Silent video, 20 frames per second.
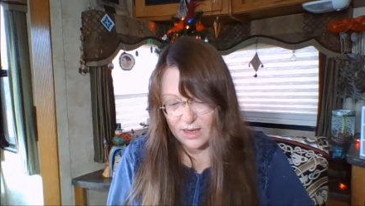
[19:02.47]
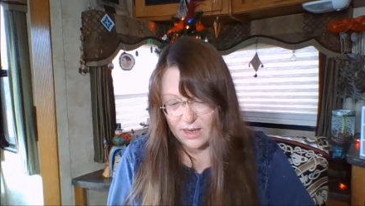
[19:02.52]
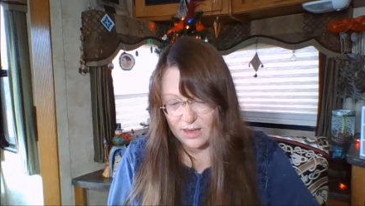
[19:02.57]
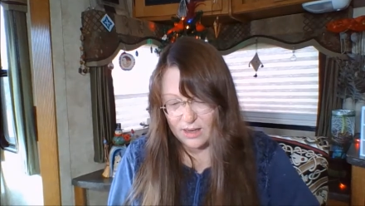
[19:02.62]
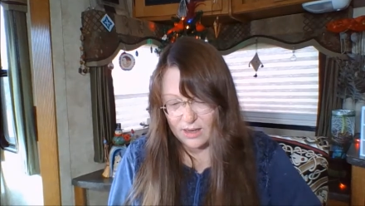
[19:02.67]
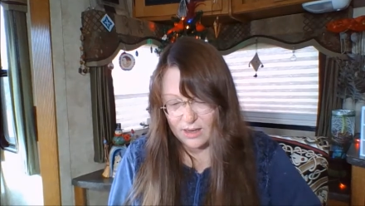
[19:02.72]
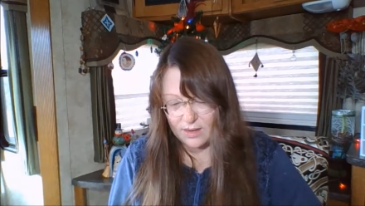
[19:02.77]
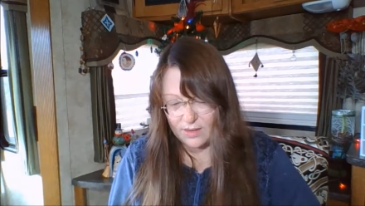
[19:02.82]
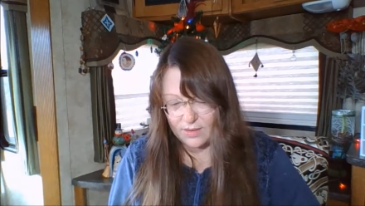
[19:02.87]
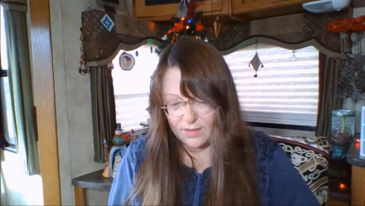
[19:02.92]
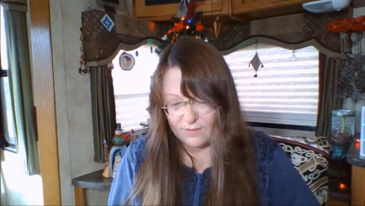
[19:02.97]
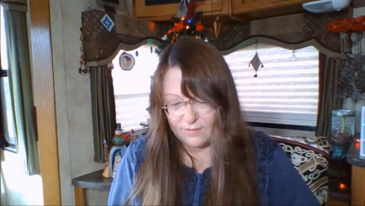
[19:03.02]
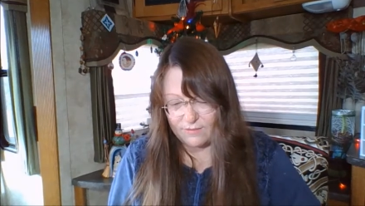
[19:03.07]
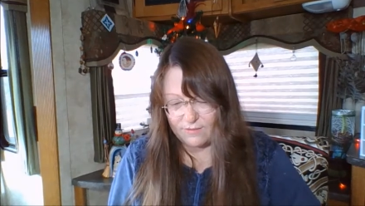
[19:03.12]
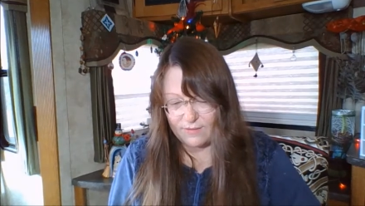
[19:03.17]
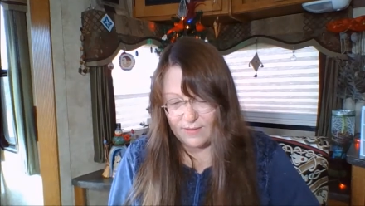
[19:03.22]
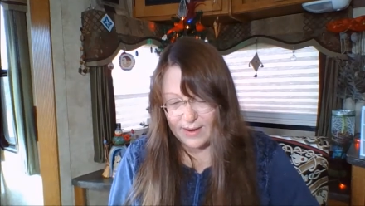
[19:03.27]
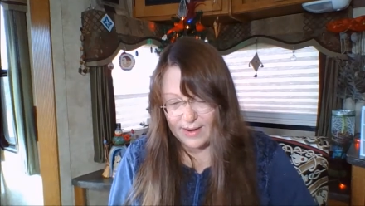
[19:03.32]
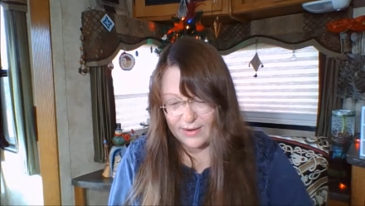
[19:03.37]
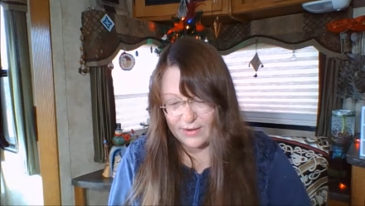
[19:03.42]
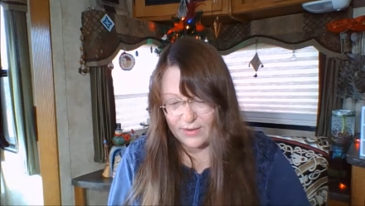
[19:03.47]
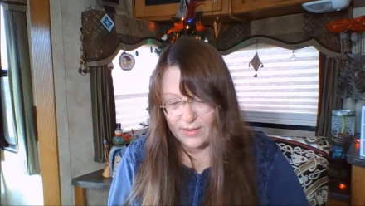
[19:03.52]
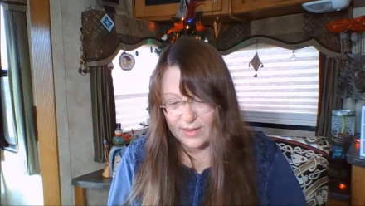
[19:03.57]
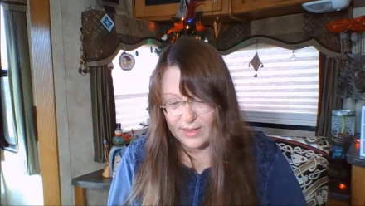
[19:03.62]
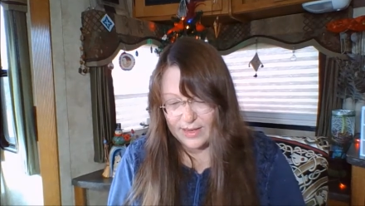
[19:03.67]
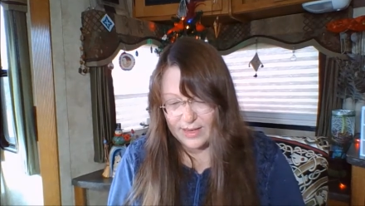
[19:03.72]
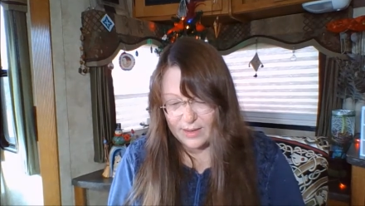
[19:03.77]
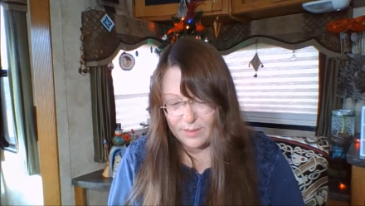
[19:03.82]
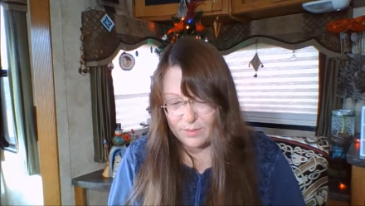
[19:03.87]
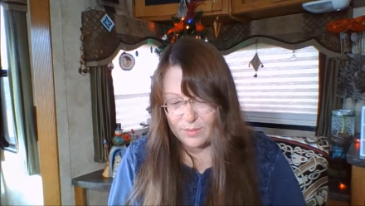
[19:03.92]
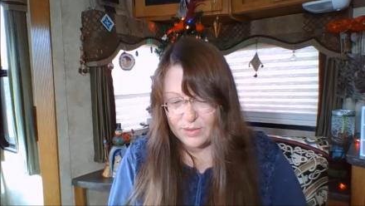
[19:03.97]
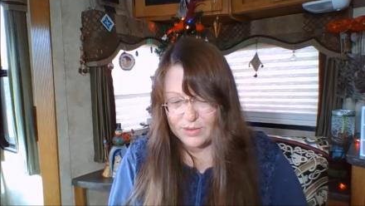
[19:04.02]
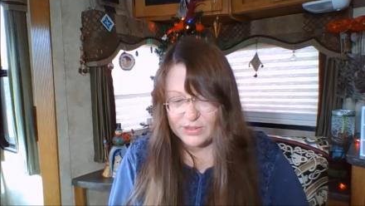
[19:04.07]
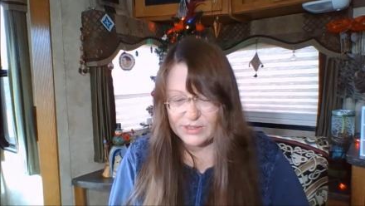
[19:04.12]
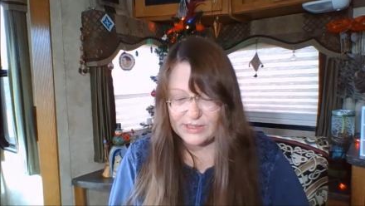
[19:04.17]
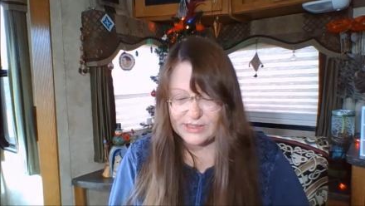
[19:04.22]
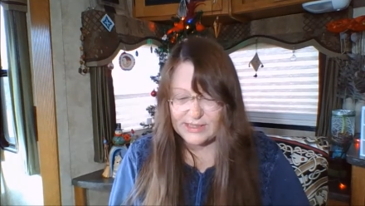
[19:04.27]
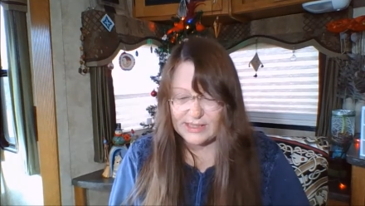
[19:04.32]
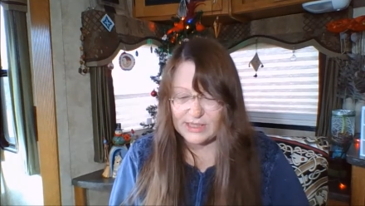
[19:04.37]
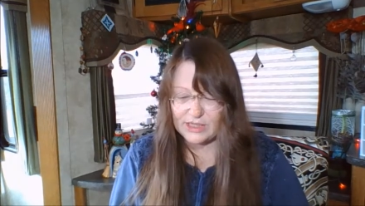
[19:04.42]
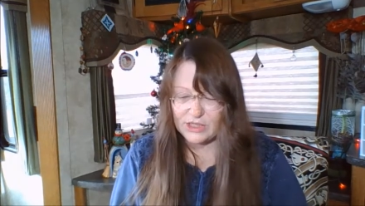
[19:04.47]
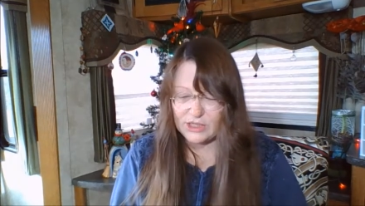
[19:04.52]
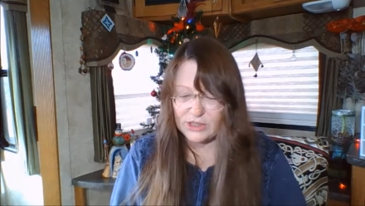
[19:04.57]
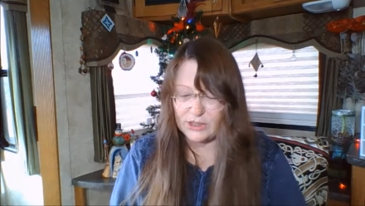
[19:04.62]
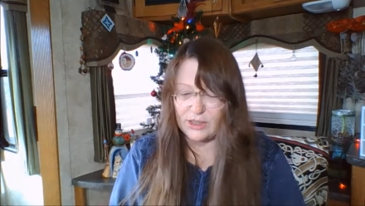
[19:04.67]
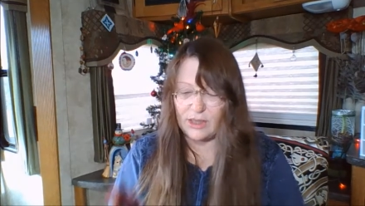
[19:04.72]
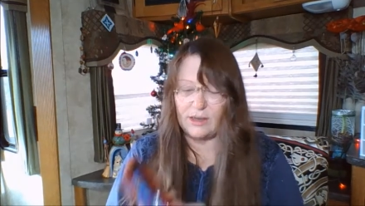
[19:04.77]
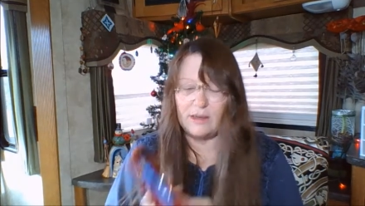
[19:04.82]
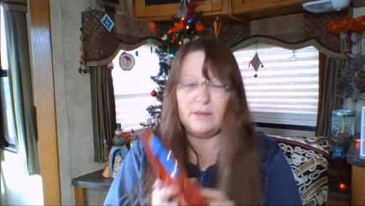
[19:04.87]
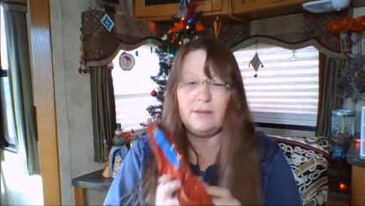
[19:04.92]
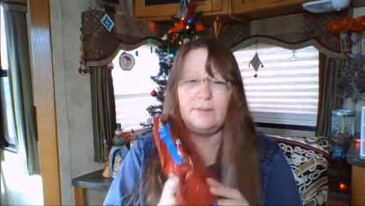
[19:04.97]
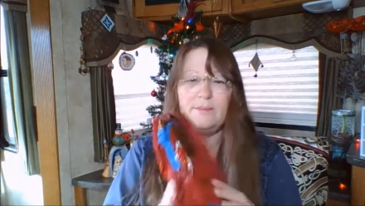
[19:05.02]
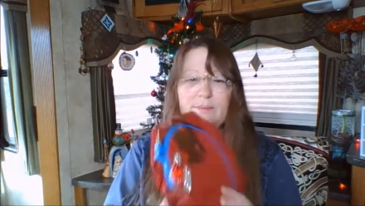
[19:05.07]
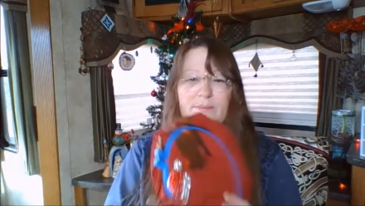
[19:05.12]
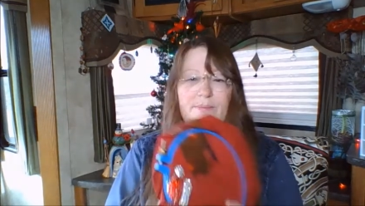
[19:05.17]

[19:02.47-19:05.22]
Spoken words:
of Fire and Ember Stitch Along.